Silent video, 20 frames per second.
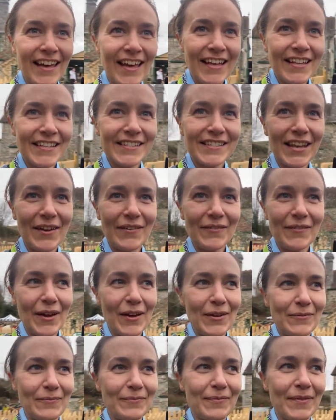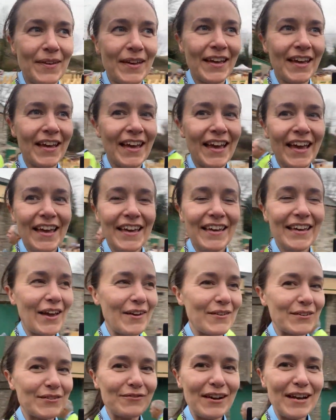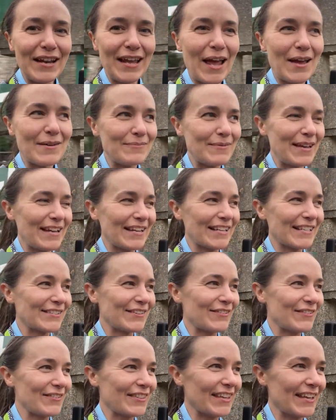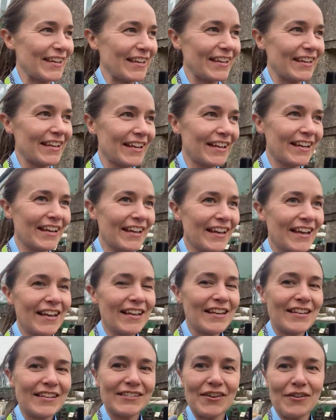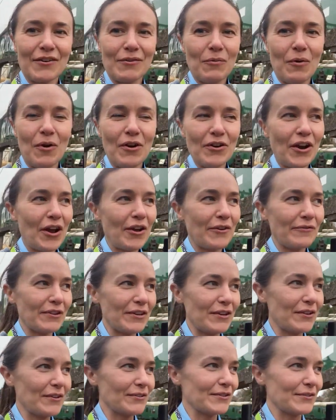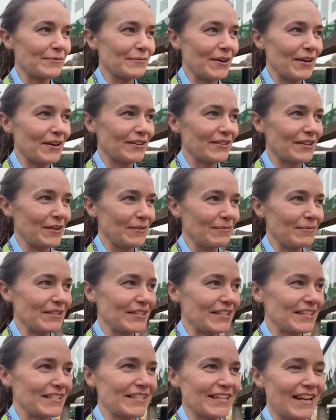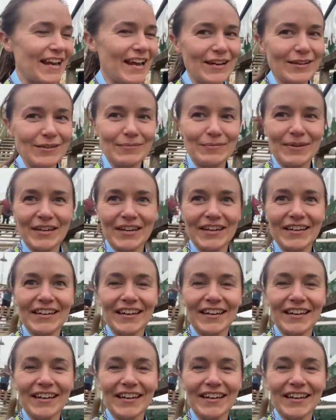So yeah, it was really epic. Saw the, sorry, what an overused word that I'm using today, but